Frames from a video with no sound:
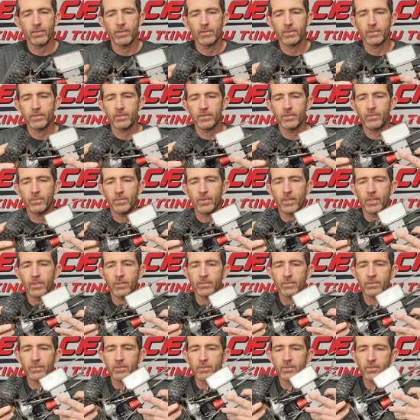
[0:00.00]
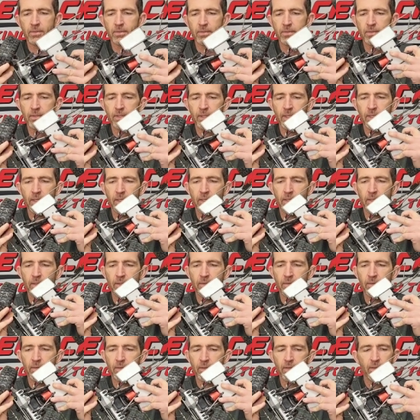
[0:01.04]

let's see what else. And then